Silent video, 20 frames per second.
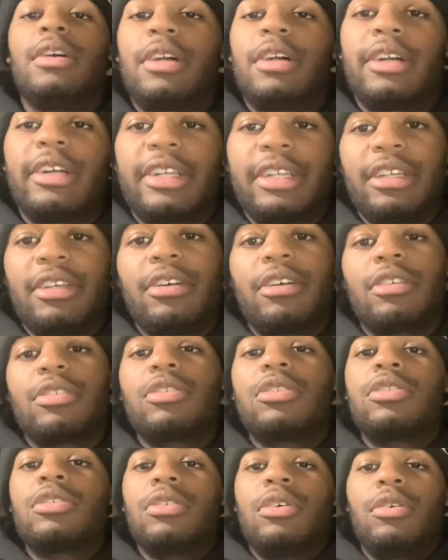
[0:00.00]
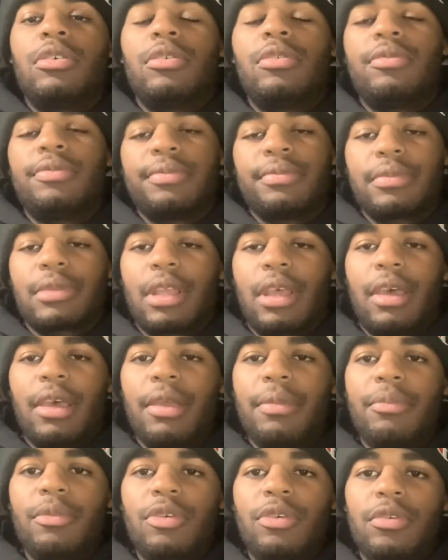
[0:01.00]
Alrighty, y'all, so I
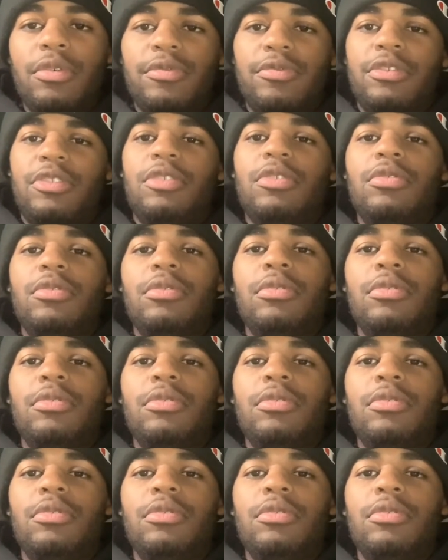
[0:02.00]
moved to